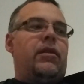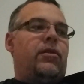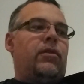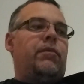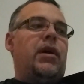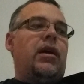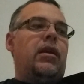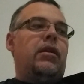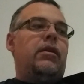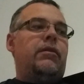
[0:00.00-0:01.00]
Took my
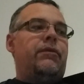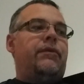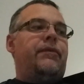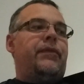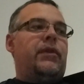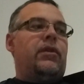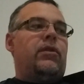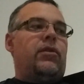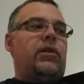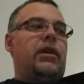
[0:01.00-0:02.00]
love,
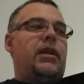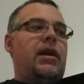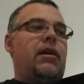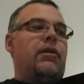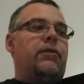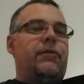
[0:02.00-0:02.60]
took it down.